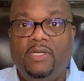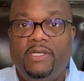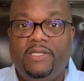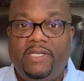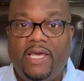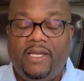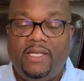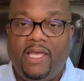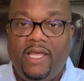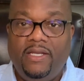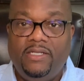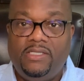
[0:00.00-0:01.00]

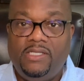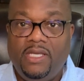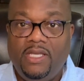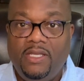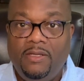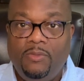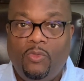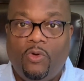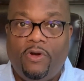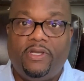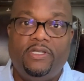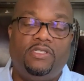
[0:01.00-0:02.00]
dedicated team
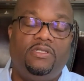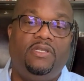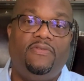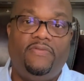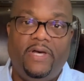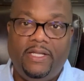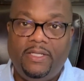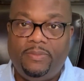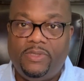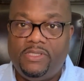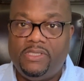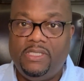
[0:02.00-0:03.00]
working to develop
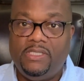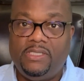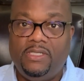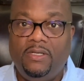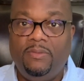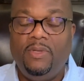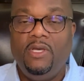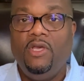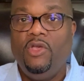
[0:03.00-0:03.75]
the system.